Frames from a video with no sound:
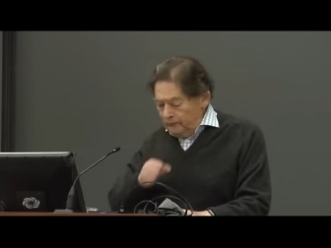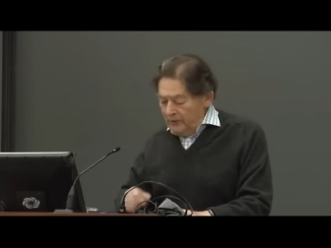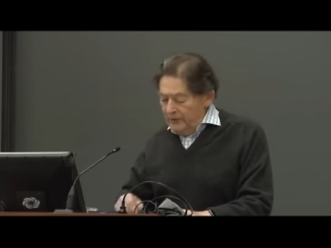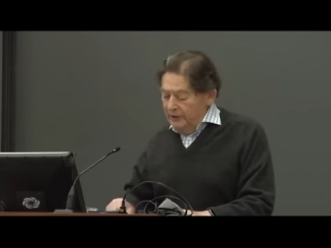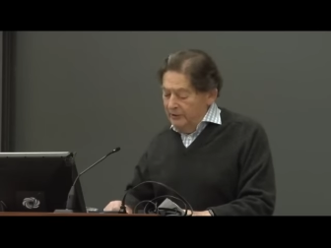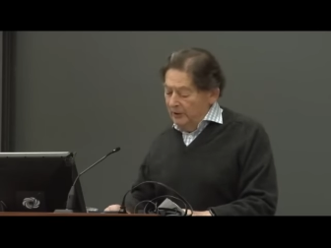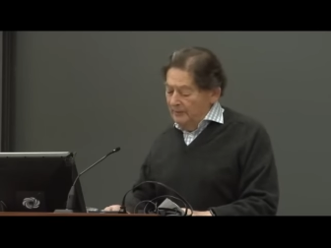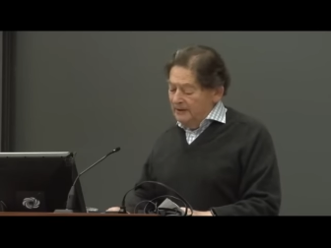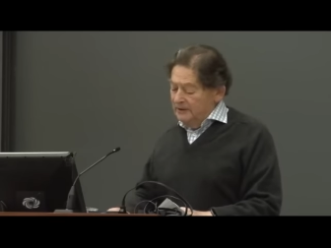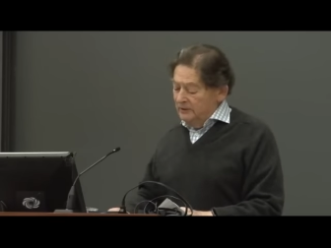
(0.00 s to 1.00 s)
the
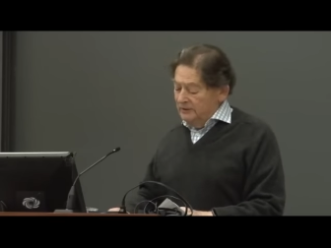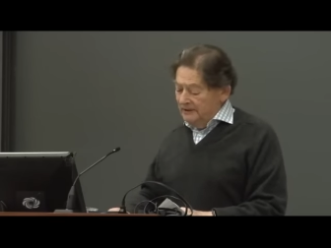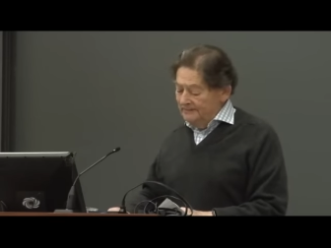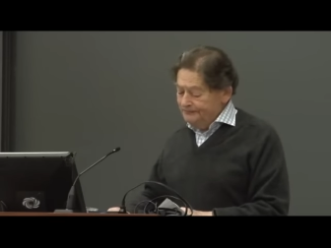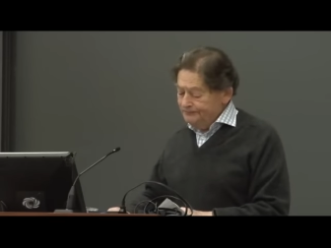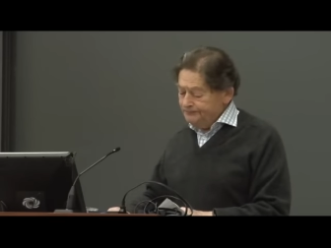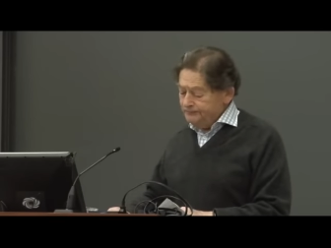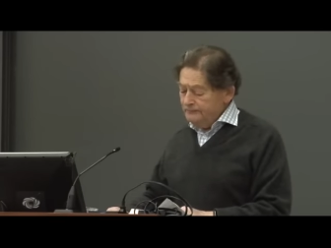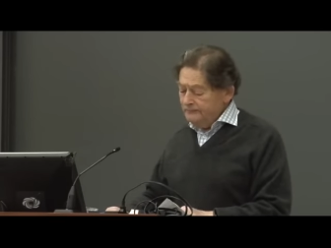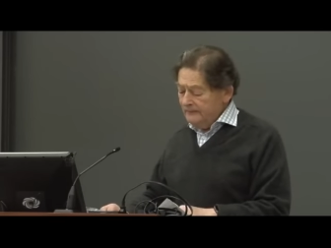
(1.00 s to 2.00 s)
European Union
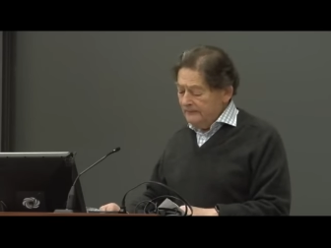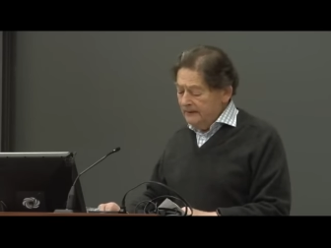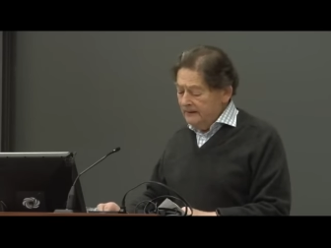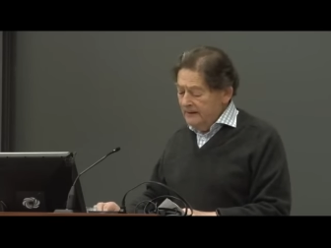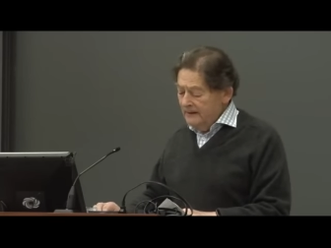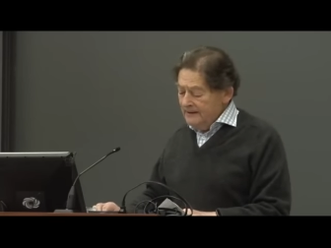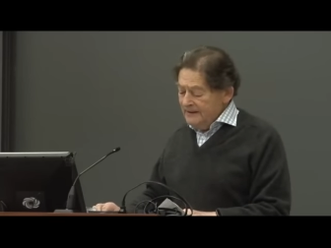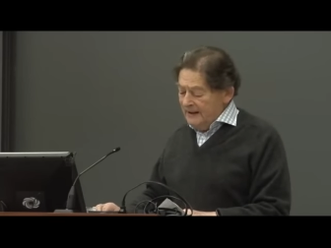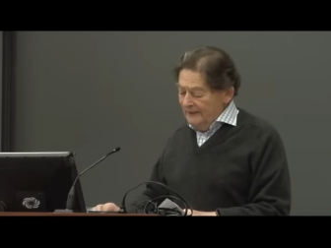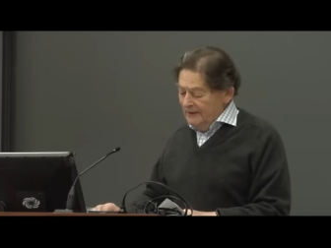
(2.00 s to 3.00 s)

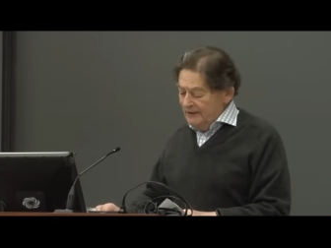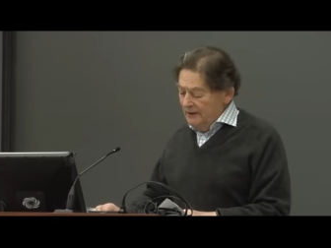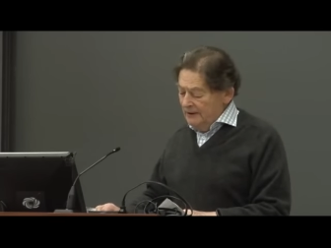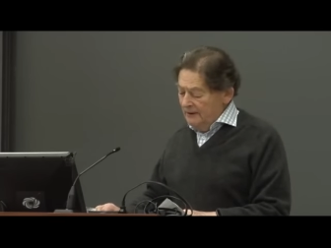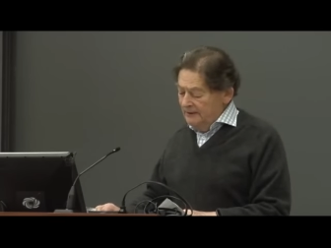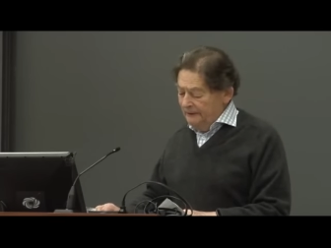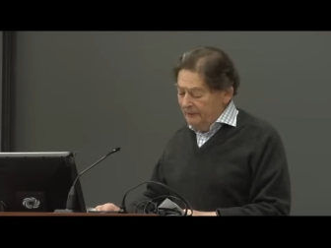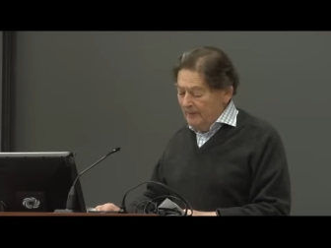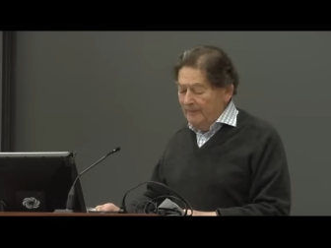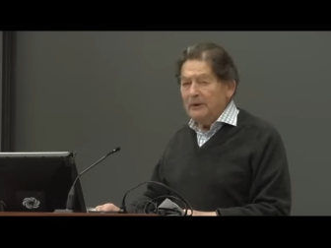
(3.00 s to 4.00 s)
suffers not only
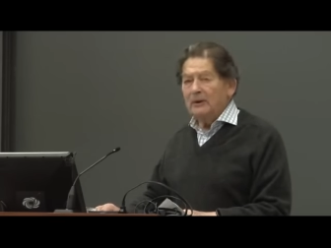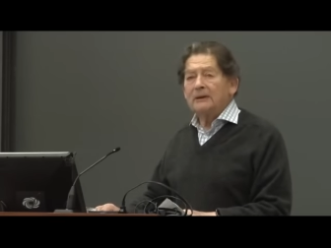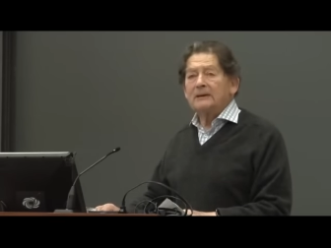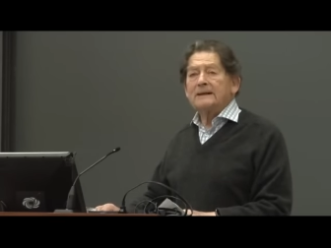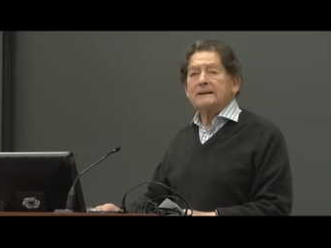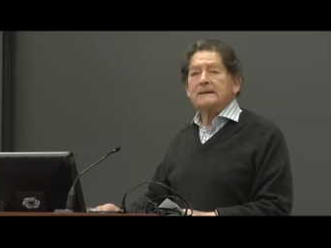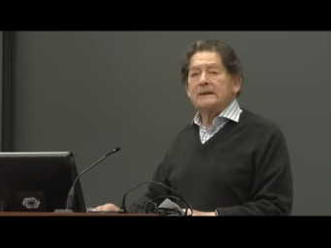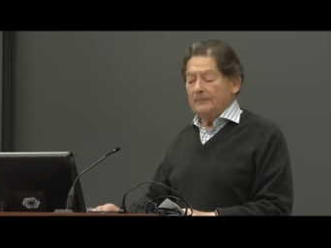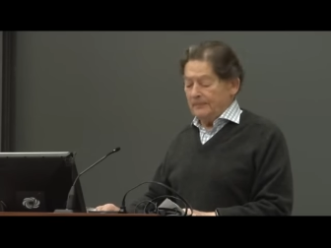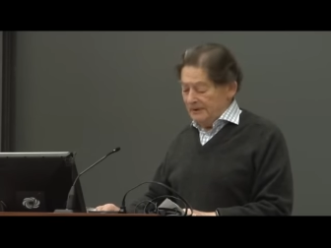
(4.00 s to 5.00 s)
from a bureaucratic
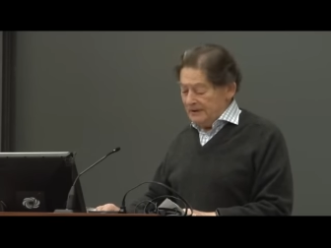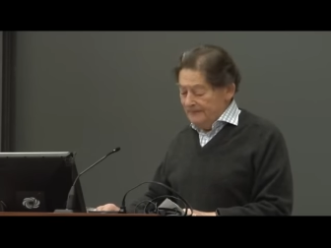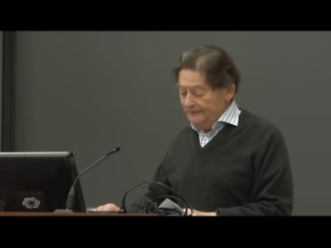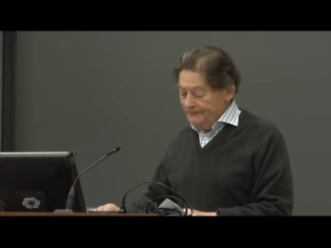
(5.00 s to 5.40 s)
surplus,